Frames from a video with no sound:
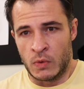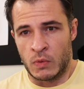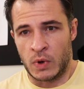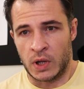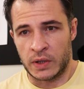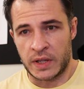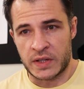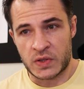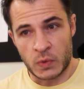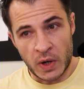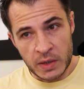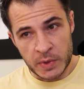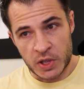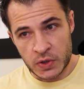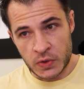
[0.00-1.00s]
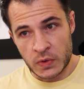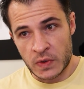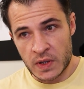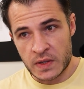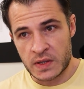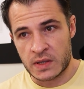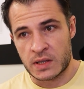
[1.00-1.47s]
Well, there's quite a bit to
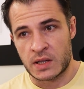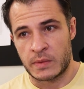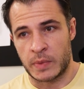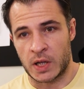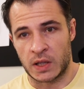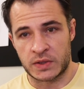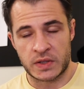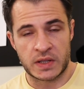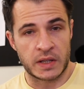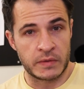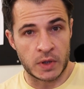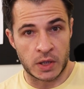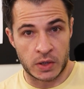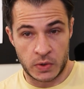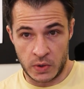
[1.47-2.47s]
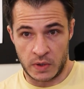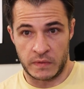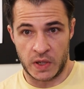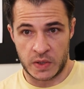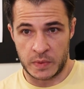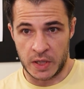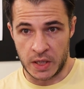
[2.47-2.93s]
this, but I'll just give you an intuitive
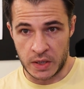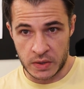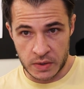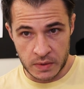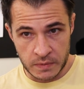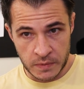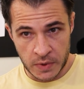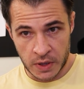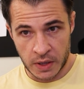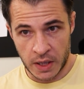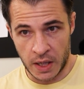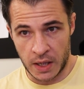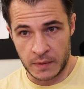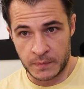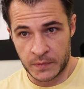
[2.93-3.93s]
explanation. Okay.